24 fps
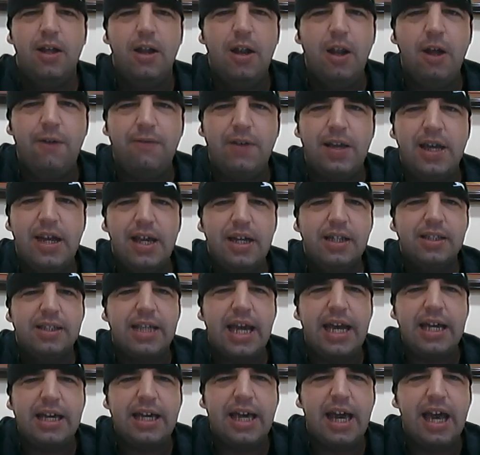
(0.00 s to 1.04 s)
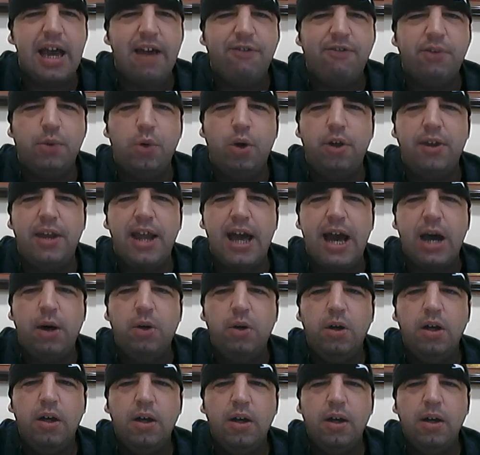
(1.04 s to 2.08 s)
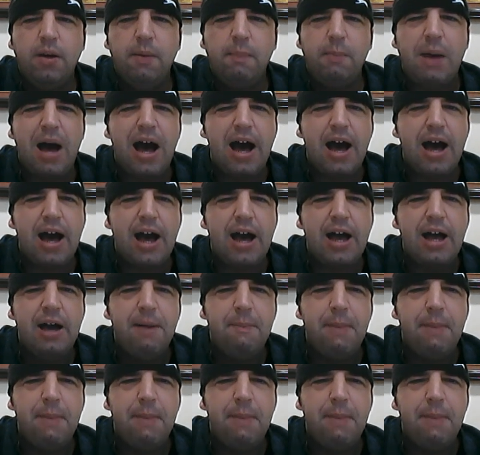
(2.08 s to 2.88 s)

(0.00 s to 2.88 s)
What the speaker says: Lovely. Take care, everyone, now. Bye.